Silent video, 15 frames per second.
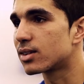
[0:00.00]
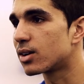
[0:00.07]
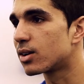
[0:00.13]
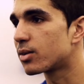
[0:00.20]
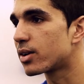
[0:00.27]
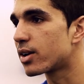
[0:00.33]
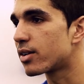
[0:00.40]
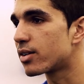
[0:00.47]

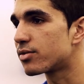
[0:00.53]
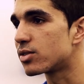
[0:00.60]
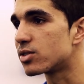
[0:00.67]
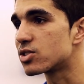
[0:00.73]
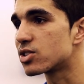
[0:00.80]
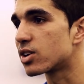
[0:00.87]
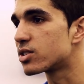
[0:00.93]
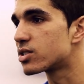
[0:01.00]
know, if you
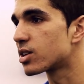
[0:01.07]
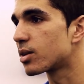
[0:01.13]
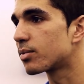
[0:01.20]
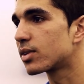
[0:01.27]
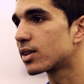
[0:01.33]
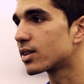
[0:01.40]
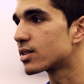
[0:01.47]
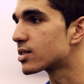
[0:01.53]
enjoy
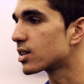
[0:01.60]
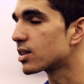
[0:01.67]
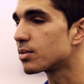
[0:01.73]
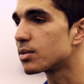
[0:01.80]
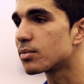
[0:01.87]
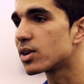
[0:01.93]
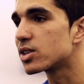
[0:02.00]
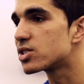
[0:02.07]
something, it's going to
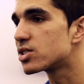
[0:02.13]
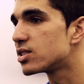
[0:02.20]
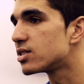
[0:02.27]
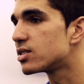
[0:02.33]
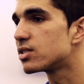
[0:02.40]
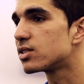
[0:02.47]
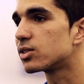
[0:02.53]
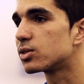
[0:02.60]
be much
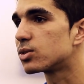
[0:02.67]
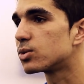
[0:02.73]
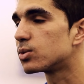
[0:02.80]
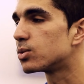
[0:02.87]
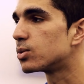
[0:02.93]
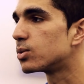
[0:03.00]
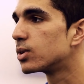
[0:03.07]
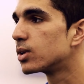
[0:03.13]
easier
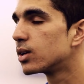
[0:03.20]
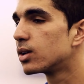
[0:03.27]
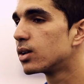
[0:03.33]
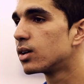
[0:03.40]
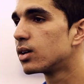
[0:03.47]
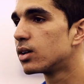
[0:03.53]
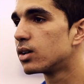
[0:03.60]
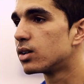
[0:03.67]
to
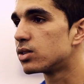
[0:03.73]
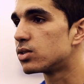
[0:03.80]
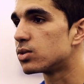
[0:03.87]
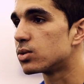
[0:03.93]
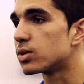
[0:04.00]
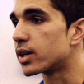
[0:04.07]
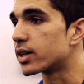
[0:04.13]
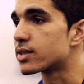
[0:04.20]

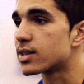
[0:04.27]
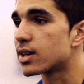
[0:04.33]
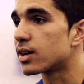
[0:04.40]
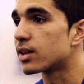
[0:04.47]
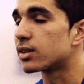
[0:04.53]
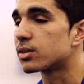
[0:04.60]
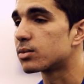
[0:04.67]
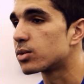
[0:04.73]

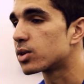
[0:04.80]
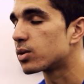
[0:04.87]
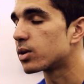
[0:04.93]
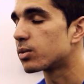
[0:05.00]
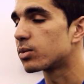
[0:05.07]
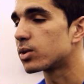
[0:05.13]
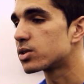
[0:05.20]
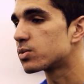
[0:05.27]
excel in
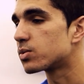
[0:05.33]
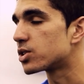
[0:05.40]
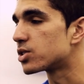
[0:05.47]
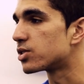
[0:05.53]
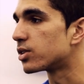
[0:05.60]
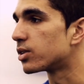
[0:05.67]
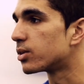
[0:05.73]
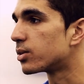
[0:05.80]

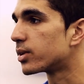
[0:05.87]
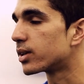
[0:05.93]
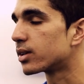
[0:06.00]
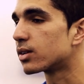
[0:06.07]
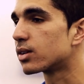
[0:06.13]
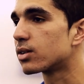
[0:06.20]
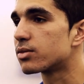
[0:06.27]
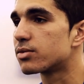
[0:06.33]
what you're doing.
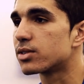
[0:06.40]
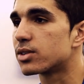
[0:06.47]
You know, if